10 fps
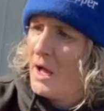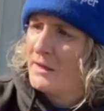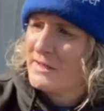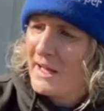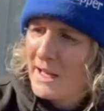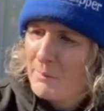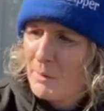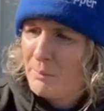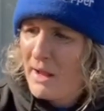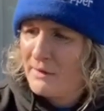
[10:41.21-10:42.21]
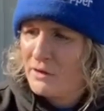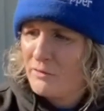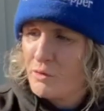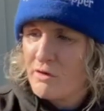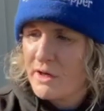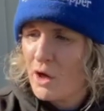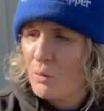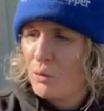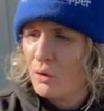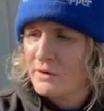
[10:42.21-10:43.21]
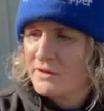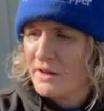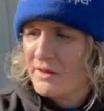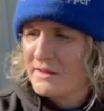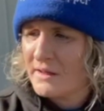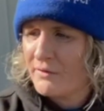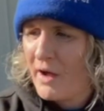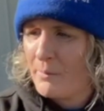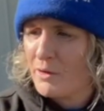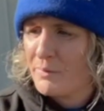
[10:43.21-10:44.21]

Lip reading: A dynamic blend of merino wool and synthetic fibres,